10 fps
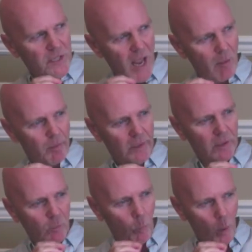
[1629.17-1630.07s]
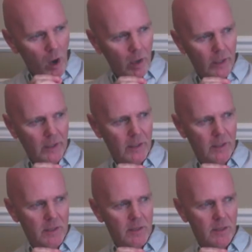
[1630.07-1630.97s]
happening and why
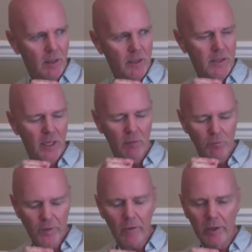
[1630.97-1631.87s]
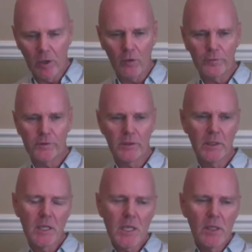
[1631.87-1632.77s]
is that very often
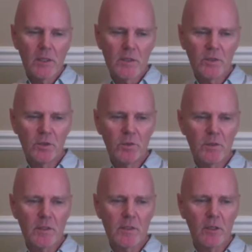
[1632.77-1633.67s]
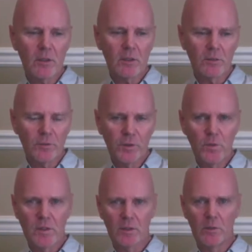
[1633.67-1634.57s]
students are
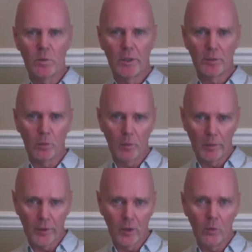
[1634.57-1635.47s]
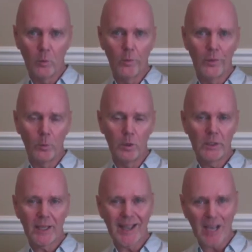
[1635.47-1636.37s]
confusing the word although with the word
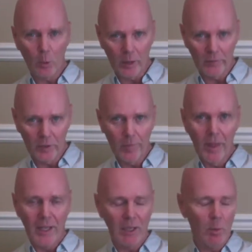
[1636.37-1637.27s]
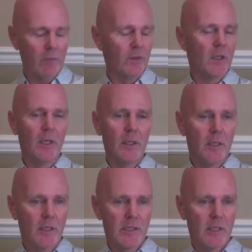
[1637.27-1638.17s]
however. However
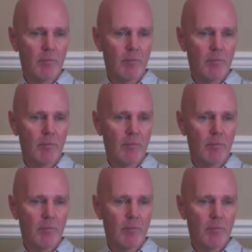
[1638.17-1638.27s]
is